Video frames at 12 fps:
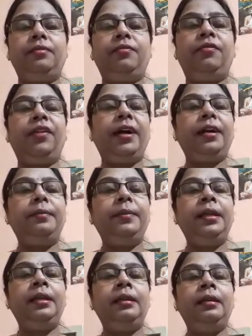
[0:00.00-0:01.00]

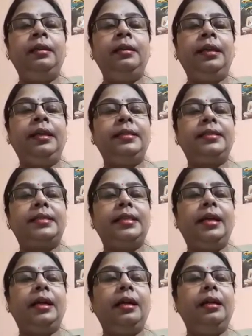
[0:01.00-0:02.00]
farming is
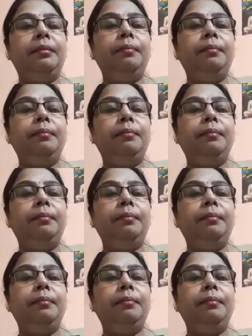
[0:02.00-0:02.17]
the